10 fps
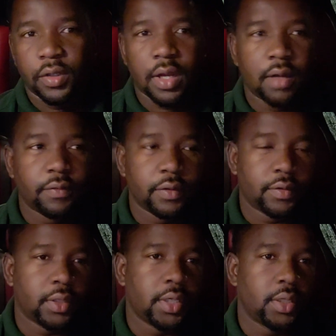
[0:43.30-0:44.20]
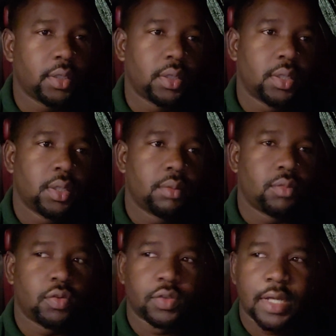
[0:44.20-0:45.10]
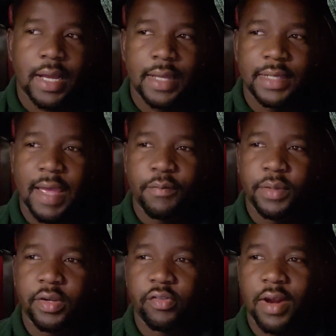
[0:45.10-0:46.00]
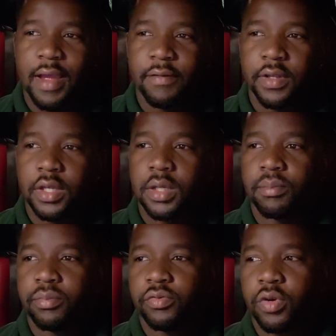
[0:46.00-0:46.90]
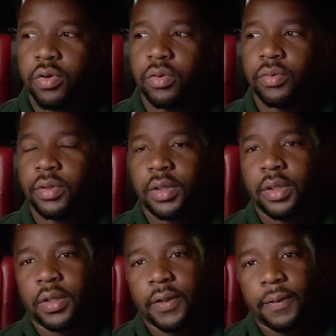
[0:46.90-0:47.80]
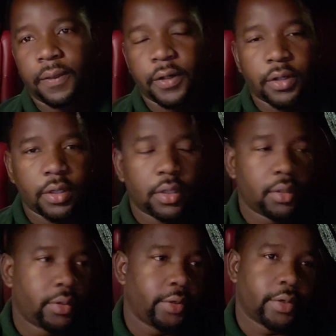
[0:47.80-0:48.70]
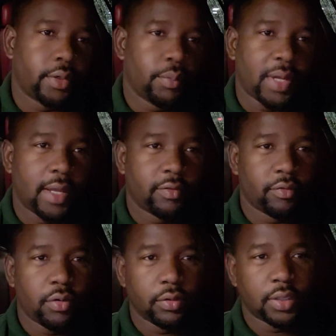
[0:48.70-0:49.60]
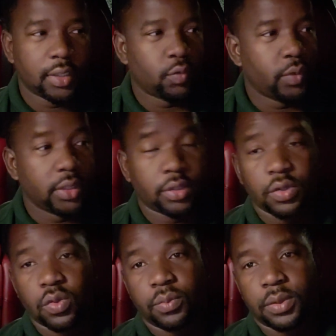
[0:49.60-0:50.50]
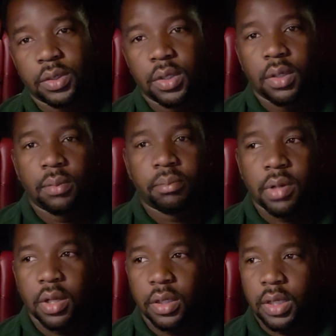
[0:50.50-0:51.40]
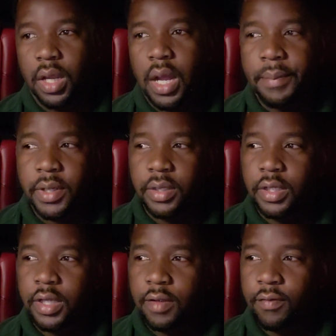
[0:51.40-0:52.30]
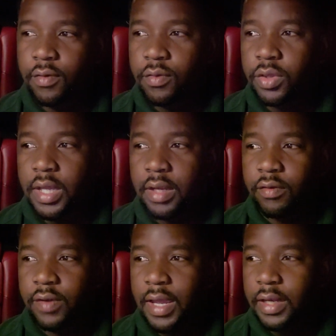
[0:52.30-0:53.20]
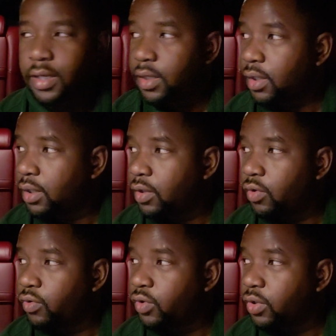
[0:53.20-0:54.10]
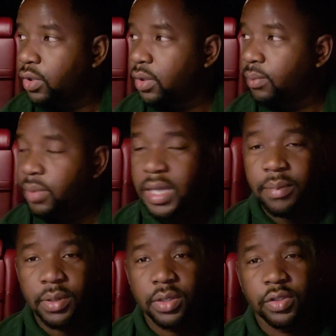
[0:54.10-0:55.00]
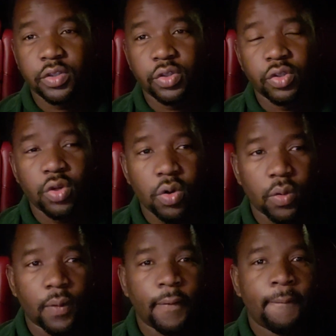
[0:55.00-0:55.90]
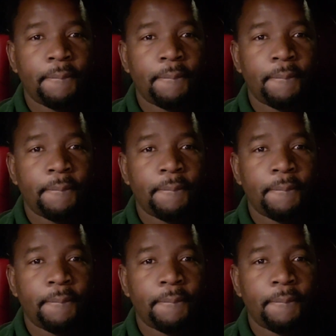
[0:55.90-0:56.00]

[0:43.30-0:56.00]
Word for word: obviously most guys have been driving, so they're gonna they're gonna pass a road test, we assume. But I'm gonna give you things that you should be able to, to know